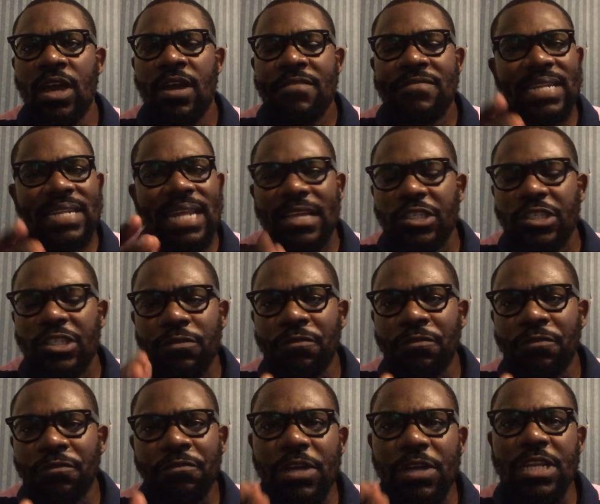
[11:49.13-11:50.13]
financial
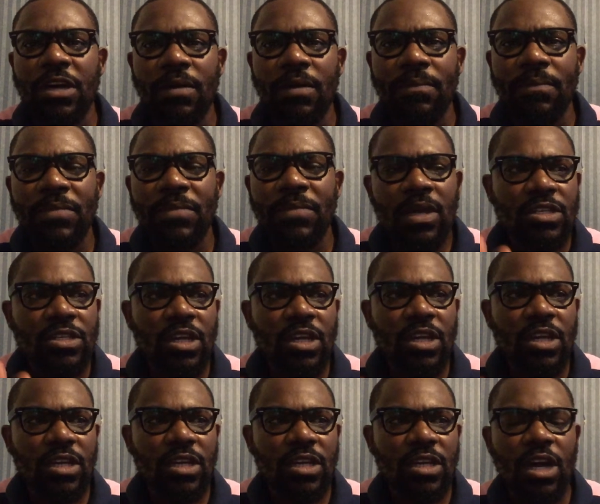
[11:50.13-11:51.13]
freedom
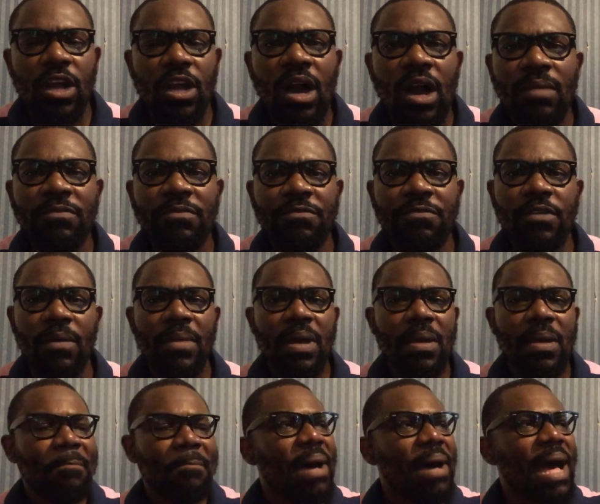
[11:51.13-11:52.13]
does not come from
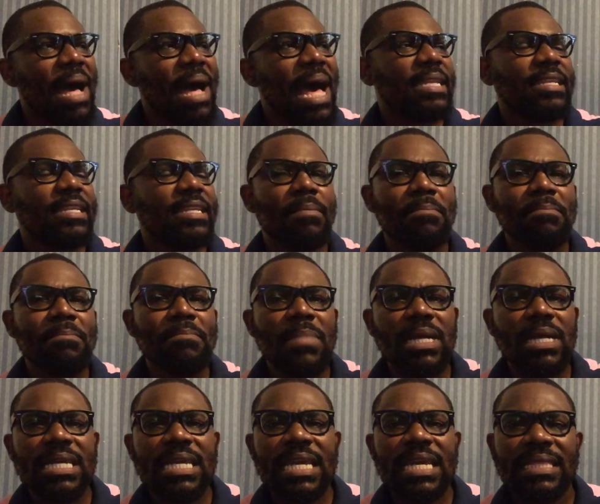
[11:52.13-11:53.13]
piling up
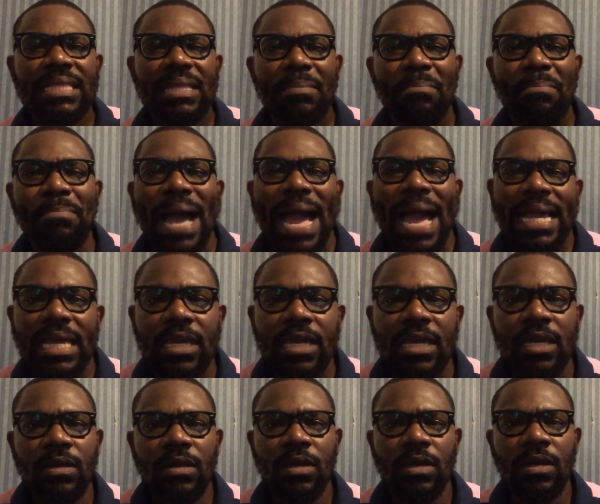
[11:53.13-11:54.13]
money in the
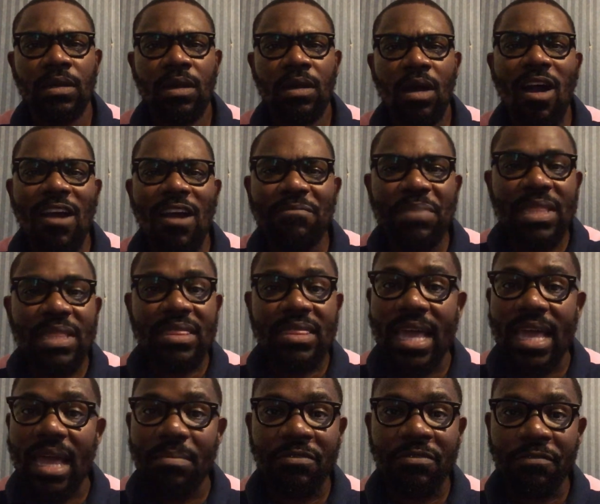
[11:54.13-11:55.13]
bank. I've been
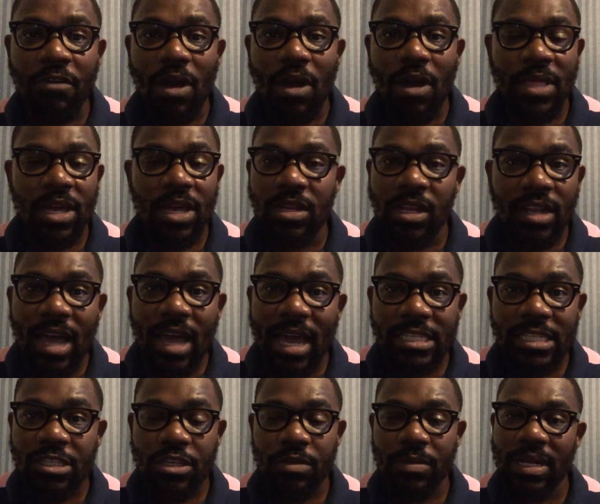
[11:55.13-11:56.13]
there before. I'm not going to lie
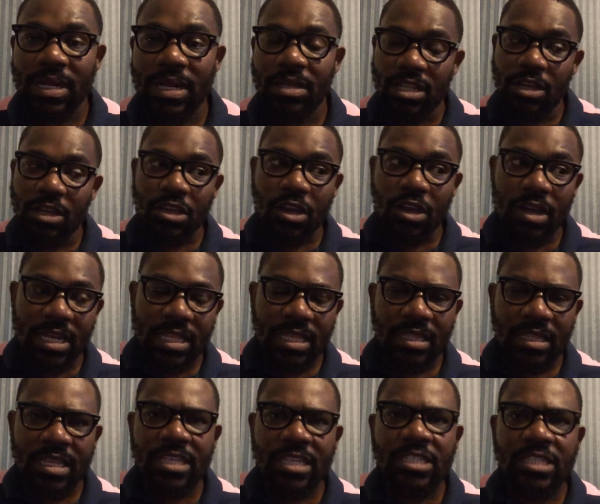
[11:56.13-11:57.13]
to you. When I was a lot younger
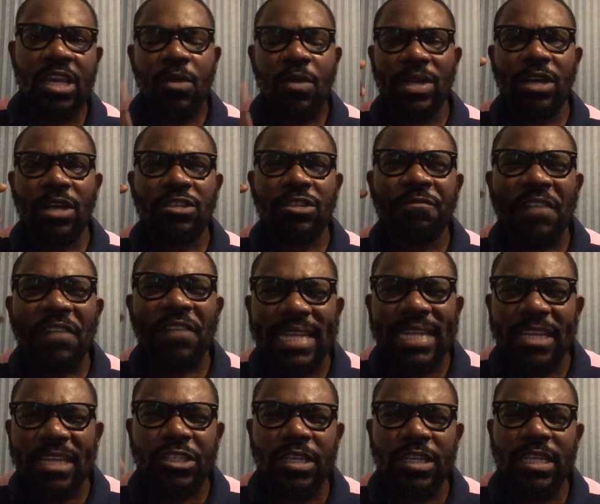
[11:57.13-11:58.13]
than this, when I was
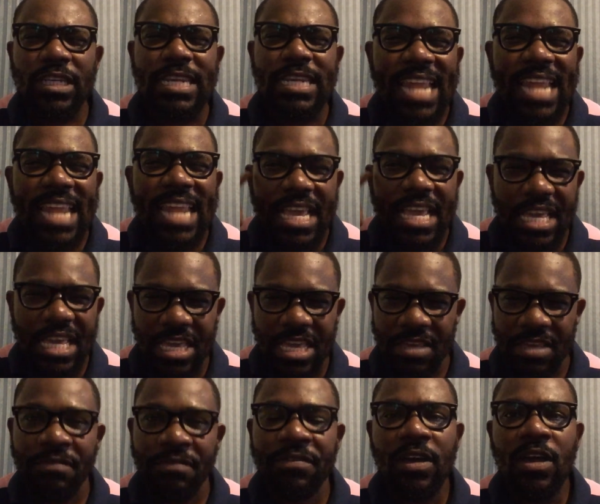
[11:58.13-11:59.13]
financially
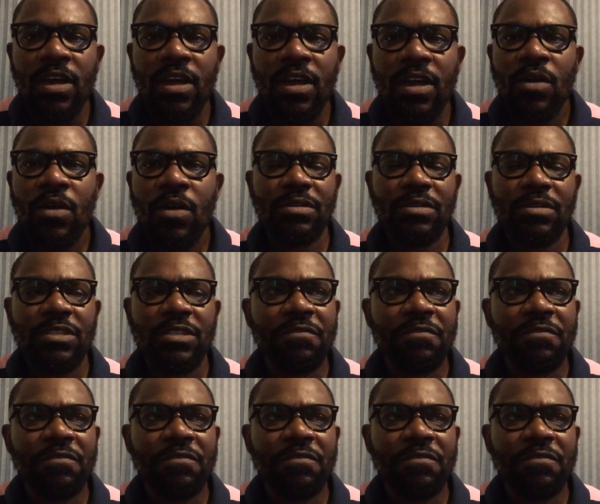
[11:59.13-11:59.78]
naive, when I was